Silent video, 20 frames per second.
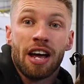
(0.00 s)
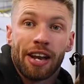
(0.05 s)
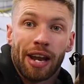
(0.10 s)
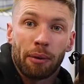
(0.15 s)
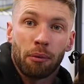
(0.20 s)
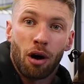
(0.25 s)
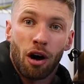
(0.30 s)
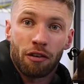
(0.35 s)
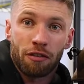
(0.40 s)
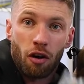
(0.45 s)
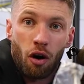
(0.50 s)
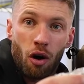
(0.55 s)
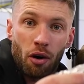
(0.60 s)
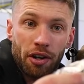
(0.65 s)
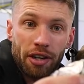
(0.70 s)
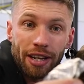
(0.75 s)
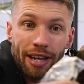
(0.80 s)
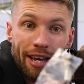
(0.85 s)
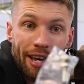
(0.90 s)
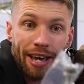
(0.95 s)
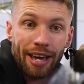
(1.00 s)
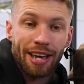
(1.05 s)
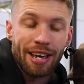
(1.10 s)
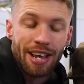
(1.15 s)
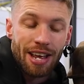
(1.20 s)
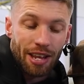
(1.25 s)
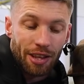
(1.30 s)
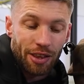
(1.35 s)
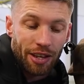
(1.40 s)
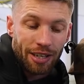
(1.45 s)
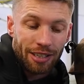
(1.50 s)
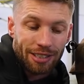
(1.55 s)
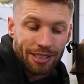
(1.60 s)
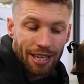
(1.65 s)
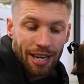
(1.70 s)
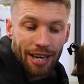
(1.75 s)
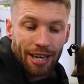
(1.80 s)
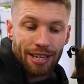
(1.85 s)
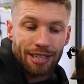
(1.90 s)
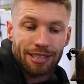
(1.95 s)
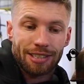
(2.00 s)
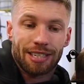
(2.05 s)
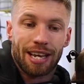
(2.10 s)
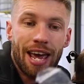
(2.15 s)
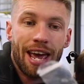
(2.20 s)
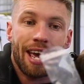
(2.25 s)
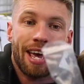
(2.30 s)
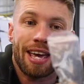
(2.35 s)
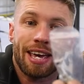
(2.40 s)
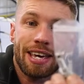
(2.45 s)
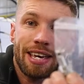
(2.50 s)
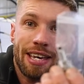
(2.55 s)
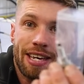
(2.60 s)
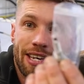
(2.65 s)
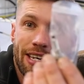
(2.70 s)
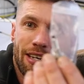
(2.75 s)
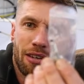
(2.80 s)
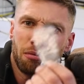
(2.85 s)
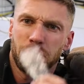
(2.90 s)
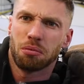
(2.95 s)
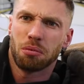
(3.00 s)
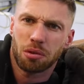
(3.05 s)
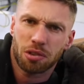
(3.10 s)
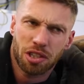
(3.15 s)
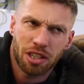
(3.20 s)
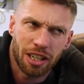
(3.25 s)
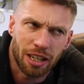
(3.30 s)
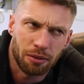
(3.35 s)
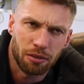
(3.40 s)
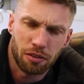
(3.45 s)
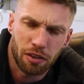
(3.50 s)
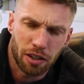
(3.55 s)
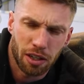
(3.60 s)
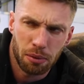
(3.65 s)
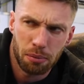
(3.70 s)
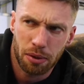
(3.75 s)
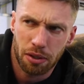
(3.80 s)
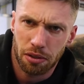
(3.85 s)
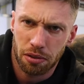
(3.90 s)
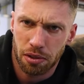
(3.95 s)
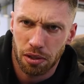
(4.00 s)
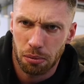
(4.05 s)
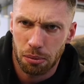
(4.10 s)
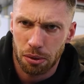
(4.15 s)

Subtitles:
Now what I've ordered here, this is a, what's the name of it? Let me.